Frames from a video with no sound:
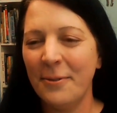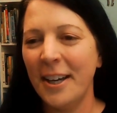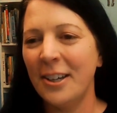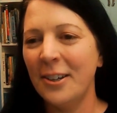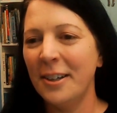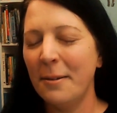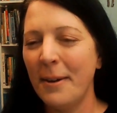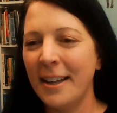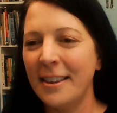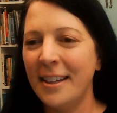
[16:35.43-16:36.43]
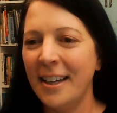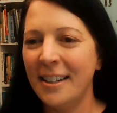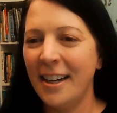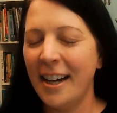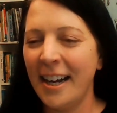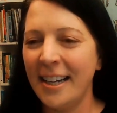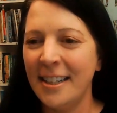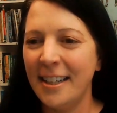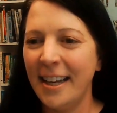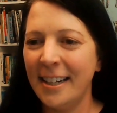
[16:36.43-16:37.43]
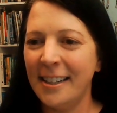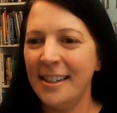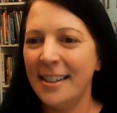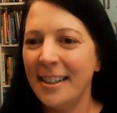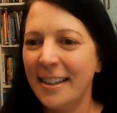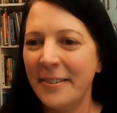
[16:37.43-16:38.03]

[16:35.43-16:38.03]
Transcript: if I could, about the and I and I,